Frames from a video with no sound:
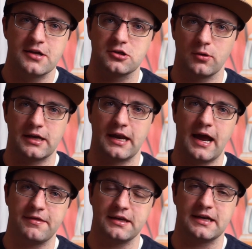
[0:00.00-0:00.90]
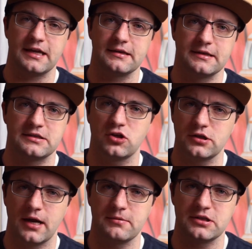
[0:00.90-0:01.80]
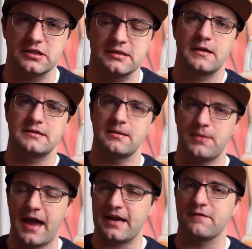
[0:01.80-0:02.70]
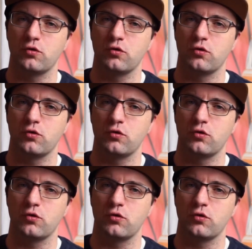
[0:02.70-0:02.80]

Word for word: So again, I think it's a good time to just sit back.